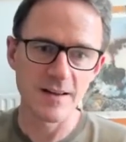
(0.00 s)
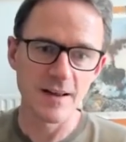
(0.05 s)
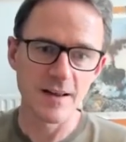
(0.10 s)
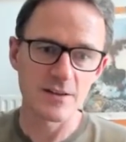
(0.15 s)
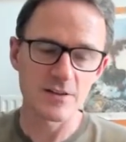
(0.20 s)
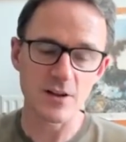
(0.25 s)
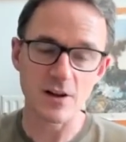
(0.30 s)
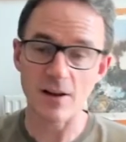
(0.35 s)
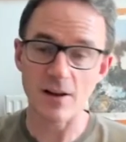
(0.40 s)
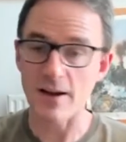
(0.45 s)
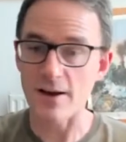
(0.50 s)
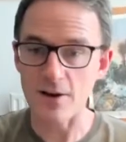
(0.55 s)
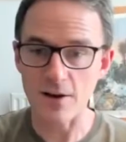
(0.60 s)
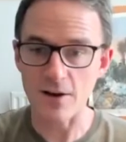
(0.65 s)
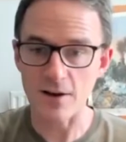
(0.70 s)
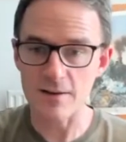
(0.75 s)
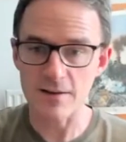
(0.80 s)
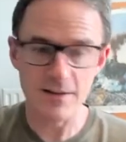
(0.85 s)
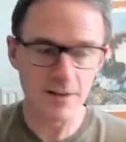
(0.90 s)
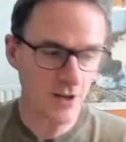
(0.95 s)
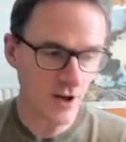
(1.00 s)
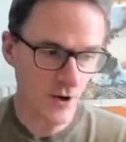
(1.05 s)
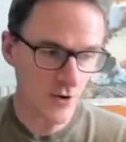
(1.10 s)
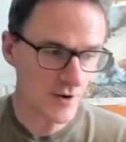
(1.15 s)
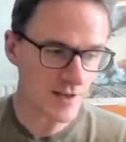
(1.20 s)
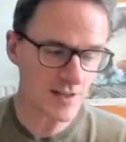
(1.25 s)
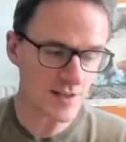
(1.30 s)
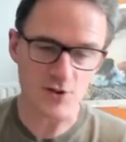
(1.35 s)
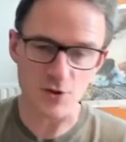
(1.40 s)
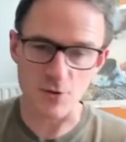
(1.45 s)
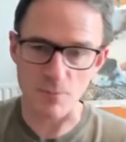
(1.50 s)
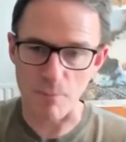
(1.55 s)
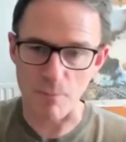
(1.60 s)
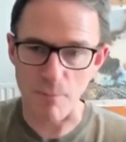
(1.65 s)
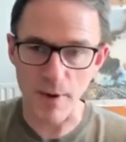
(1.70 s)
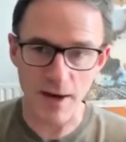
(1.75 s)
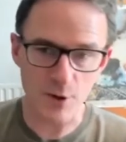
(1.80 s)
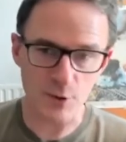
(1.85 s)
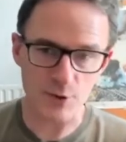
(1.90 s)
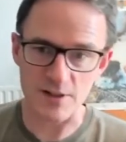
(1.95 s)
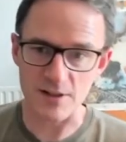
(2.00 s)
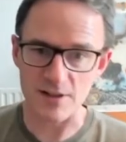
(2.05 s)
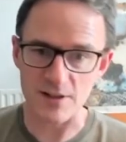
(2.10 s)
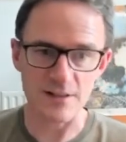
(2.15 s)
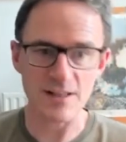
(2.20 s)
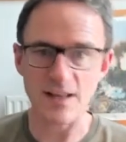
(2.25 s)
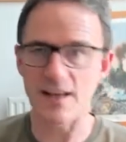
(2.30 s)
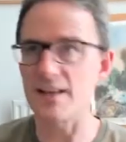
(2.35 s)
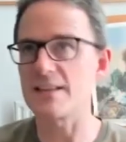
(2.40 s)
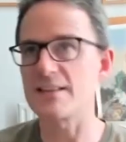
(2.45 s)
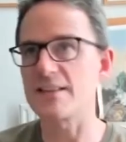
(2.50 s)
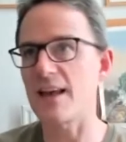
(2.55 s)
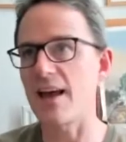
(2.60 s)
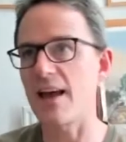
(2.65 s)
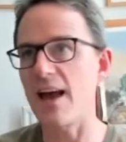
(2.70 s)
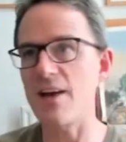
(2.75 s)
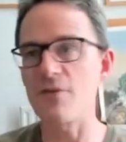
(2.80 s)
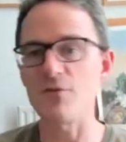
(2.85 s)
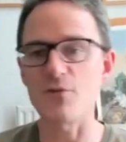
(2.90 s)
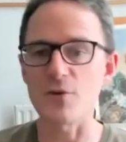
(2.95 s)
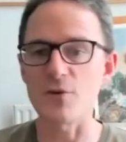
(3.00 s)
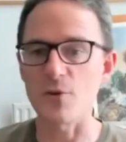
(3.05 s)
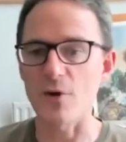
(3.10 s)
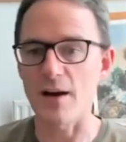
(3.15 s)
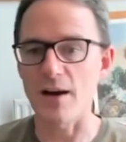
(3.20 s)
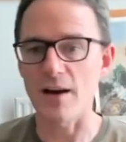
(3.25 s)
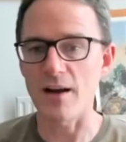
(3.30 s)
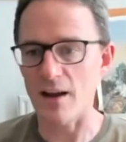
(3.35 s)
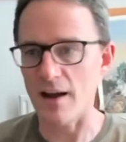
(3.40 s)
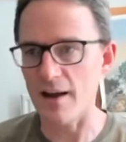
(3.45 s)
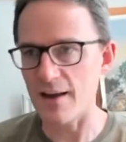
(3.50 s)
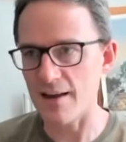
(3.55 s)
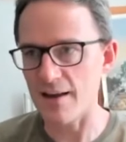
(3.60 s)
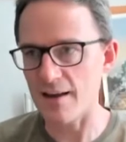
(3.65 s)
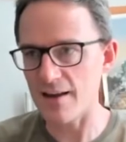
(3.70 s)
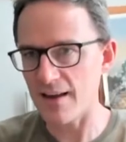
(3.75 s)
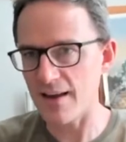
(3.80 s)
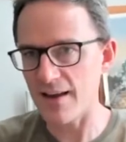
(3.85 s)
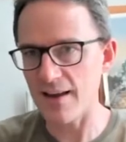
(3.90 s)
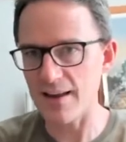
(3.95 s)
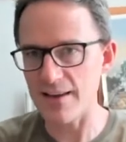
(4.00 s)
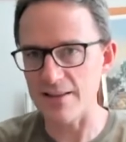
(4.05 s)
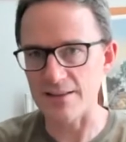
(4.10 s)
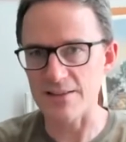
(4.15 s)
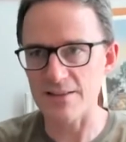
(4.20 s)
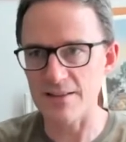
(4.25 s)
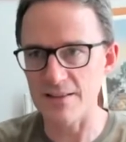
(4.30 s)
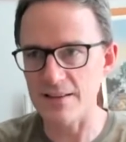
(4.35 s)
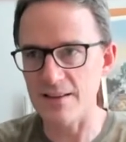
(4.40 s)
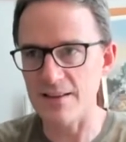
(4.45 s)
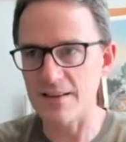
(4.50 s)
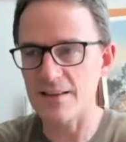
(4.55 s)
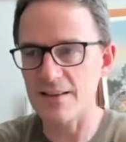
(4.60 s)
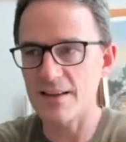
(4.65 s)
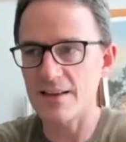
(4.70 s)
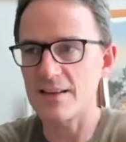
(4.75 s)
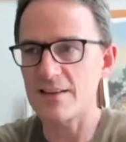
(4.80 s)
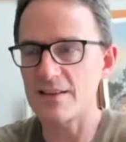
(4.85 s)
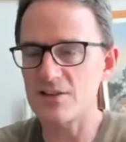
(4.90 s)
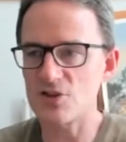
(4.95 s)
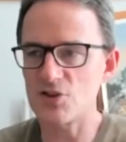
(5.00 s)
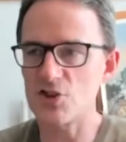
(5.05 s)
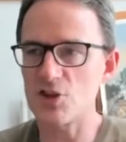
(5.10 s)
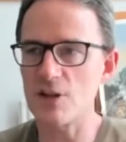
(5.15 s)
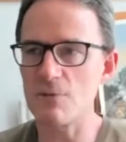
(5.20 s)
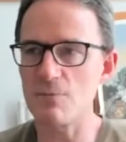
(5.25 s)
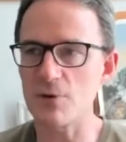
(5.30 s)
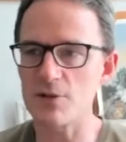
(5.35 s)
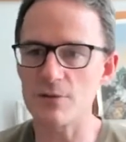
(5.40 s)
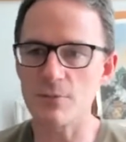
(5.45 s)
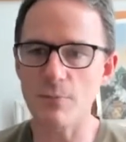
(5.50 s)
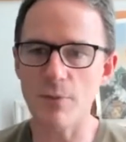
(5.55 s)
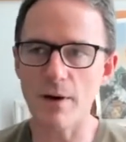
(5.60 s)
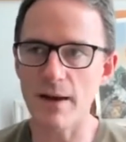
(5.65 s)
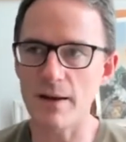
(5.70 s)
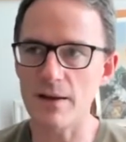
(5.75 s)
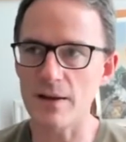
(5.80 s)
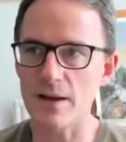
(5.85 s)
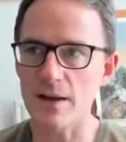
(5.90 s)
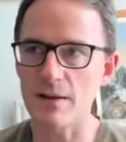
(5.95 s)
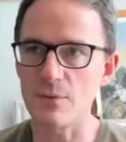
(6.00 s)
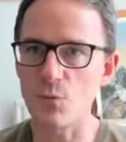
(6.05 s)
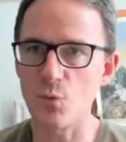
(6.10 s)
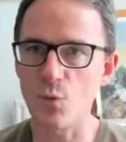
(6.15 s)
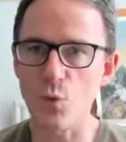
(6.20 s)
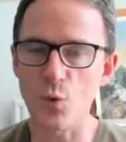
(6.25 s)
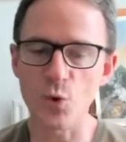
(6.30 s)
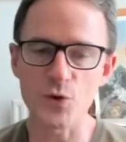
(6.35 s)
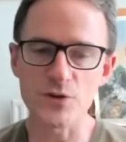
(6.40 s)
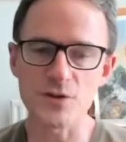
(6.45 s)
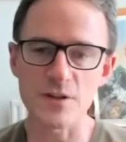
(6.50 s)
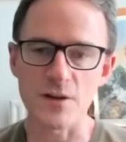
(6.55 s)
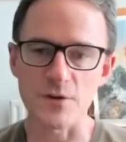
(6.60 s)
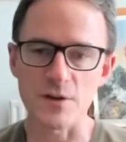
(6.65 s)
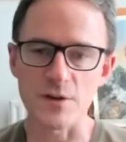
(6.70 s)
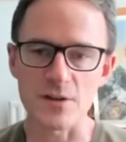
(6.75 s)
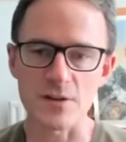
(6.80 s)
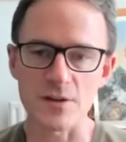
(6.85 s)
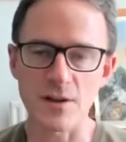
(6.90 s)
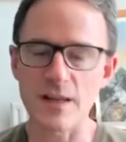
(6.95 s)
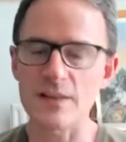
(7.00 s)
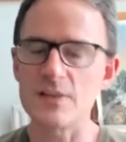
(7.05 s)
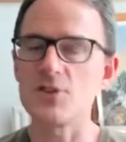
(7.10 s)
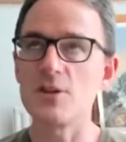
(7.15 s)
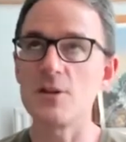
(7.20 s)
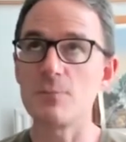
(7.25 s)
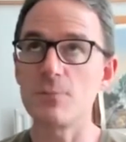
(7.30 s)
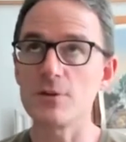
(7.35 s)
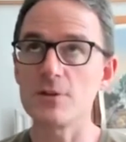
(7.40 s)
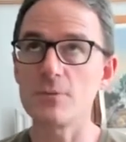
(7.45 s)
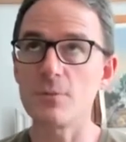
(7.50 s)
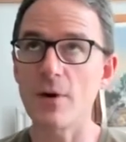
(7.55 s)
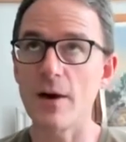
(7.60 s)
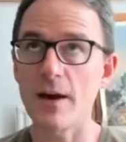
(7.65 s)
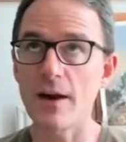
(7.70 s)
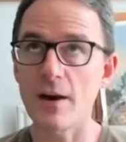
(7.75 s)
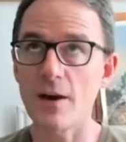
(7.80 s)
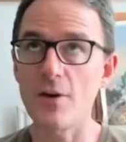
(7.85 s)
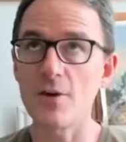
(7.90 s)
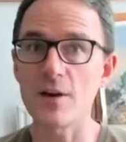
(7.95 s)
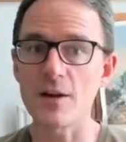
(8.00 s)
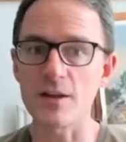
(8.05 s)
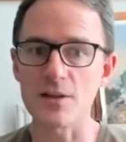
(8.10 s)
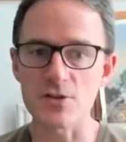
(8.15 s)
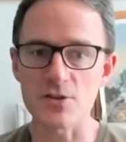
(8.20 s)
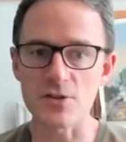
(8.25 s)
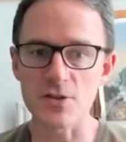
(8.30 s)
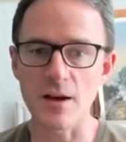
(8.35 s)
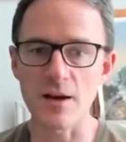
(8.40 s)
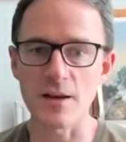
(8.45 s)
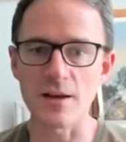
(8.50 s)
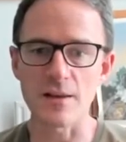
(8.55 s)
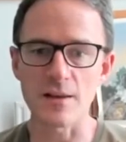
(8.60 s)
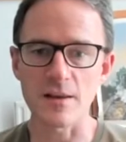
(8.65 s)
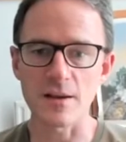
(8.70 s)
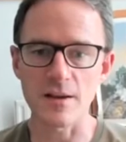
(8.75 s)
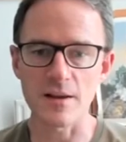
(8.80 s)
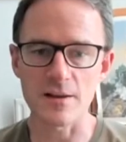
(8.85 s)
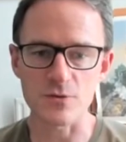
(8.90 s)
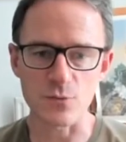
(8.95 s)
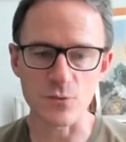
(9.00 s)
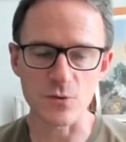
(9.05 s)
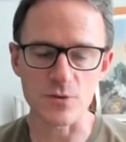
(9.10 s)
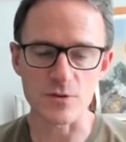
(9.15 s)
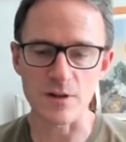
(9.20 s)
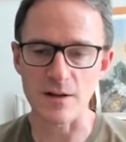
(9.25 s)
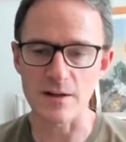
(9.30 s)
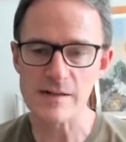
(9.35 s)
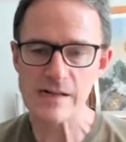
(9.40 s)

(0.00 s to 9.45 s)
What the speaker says: So like, it's ubiquitous. It is everywhere. Like, it is cheaper to buy water, and it's cheaper to buy Coke in China than it is water.